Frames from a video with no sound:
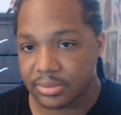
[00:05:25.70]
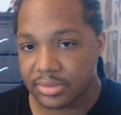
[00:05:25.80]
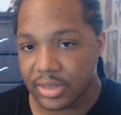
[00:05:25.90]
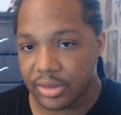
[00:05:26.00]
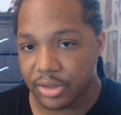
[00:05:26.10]

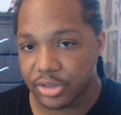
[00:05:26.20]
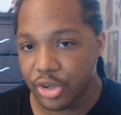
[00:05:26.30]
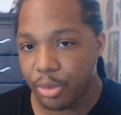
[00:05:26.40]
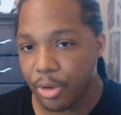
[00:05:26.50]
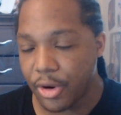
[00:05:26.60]
There's no
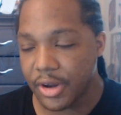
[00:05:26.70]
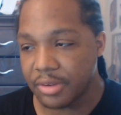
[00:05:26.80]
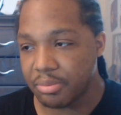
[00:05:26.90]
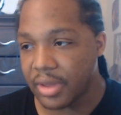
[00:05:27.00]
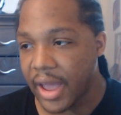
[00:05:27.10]
point in
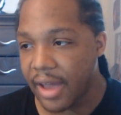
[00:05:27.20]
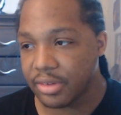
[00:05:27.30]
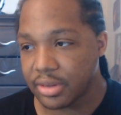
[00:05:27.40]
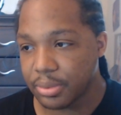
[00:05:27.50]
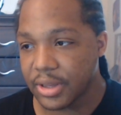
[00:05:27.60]
having
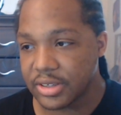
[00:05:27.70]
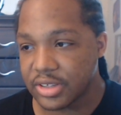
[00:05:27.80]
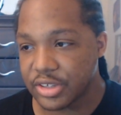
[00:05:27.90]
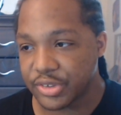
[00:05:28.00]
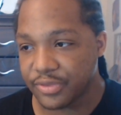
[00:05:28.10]
the
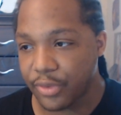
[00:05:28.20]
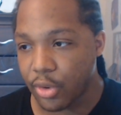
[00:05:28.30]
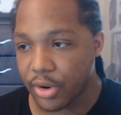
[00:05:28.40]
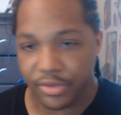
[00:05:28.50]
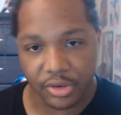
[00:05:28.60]
PlayStation four if
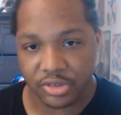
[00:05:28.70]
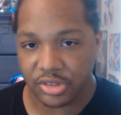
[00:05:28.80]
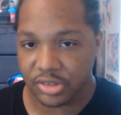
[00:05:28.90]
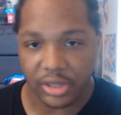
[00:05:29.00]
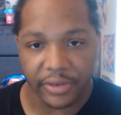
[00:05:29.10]
you're
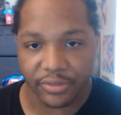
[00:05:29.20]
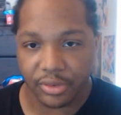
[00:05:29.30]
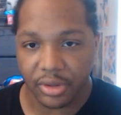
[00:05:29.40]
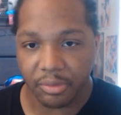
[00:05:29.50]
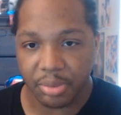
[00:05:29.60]
if
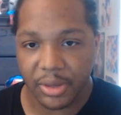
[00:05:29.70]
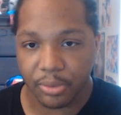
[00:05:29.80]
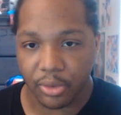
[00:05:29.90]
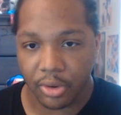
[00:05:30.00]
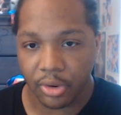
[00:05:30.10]
if people
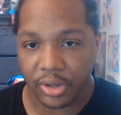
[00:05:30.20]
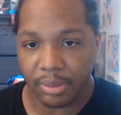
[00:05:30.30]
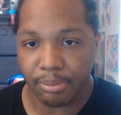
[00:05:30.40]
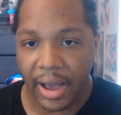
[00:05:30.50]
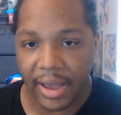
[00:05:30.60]
are only
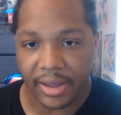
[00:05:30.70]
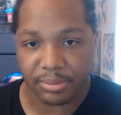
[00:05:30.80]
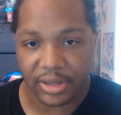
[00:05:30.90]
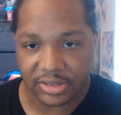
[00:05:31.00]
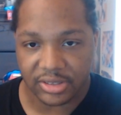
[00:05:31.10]
buying
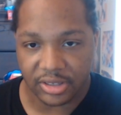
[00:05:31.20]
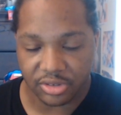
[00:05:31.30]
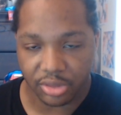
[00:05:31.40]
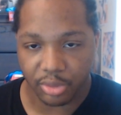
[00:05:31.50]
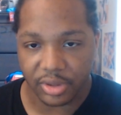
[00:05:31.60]
PlayStation
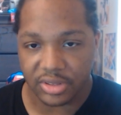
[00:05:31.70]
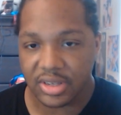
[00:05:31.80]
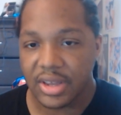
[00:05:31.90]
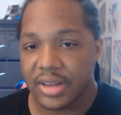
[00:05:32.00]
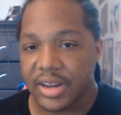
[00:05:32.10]
threes.
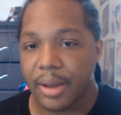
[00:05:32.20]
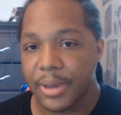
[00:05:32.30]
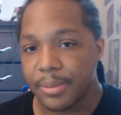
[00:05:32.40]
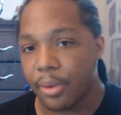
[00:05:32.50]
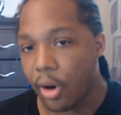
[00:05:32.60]
Now
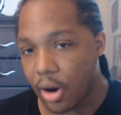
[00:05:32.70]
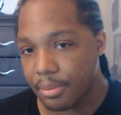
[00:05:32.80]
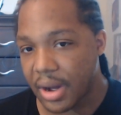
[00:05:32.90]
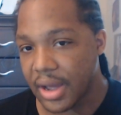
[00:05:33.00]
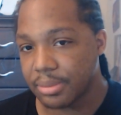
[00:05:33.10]
people are
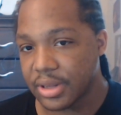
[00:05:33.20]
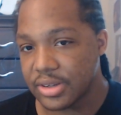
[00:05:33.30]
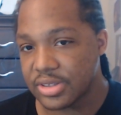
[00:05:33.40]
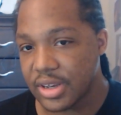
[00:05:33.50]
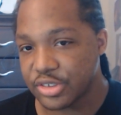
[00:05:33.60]
buying
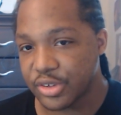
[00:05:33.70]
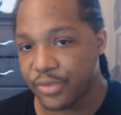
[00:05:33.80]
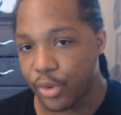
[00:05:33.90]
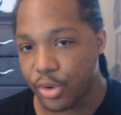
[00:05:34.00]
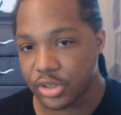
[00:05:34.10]
PlayStation
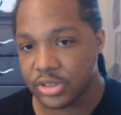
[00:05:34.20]
fours,